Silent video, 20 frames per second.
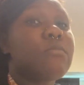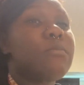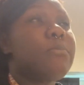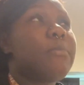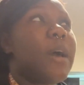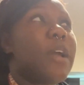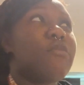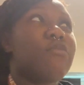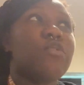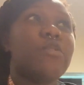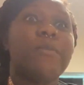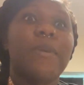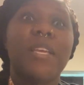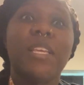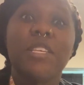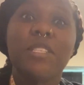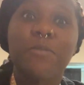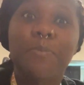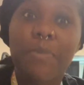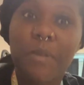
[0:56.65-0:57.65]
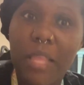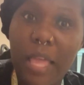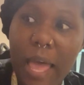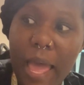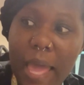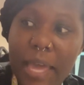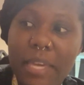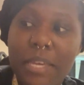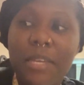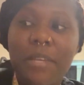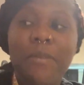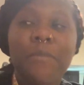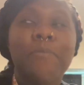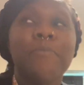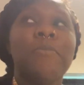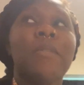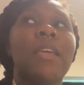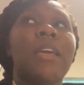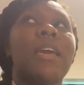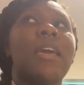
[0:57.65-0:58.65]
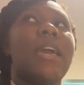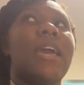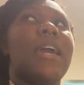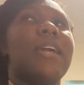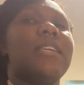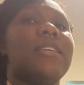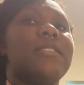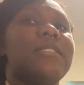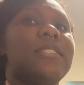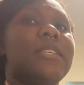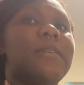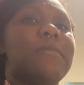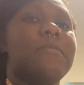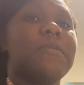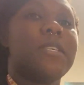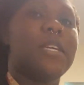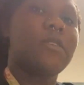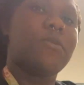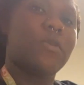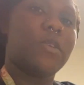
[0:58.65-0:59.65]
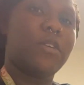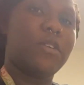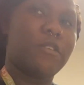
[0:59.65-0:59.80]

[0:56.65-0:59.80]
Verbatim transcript: My roommate is black, and it seems like one of